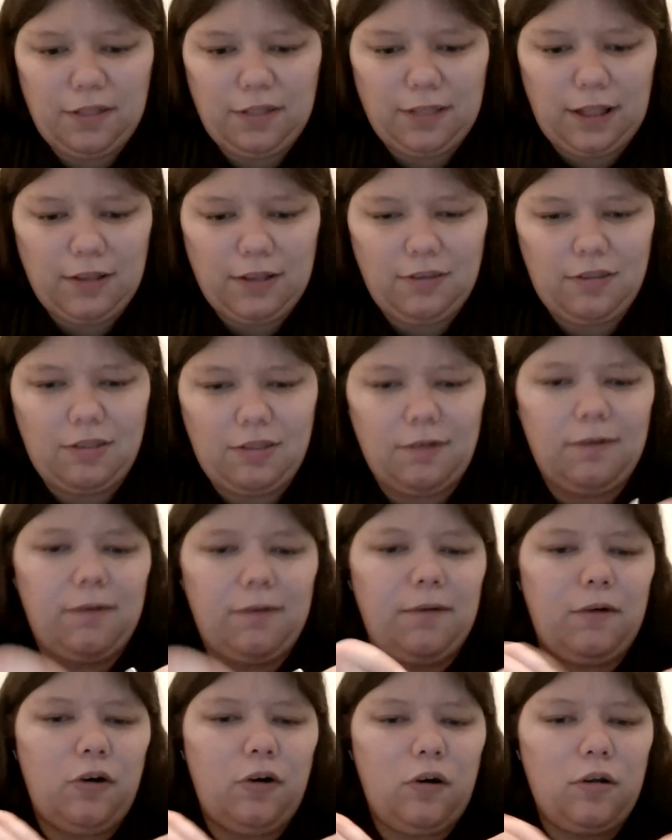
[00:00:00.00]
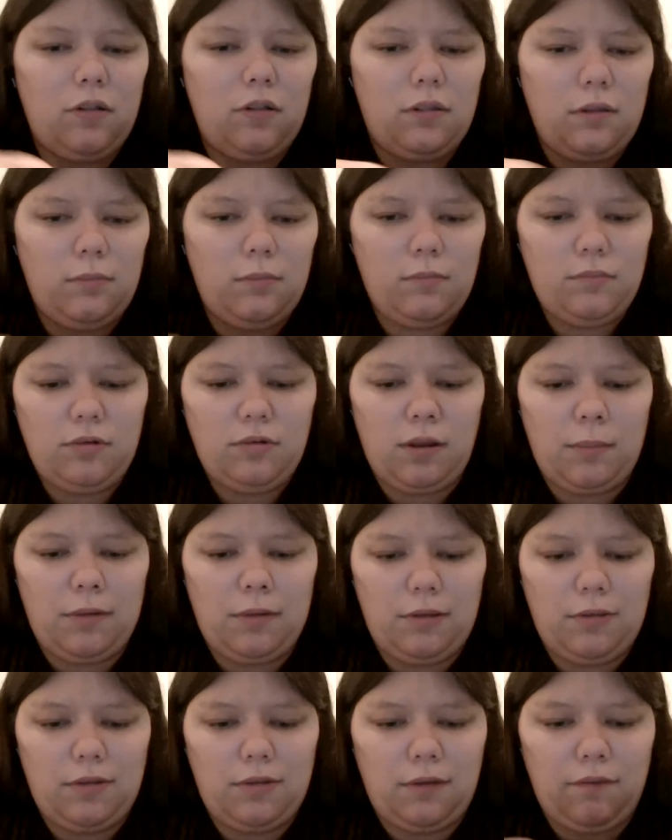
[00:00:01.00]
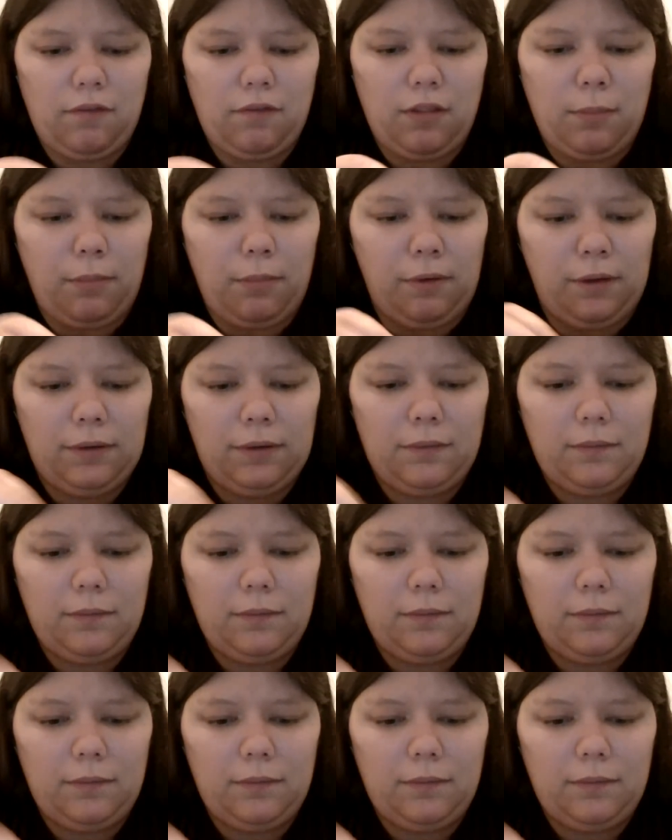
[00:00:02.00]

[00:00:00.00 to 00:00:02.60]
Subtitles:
That's the whole premise of the book.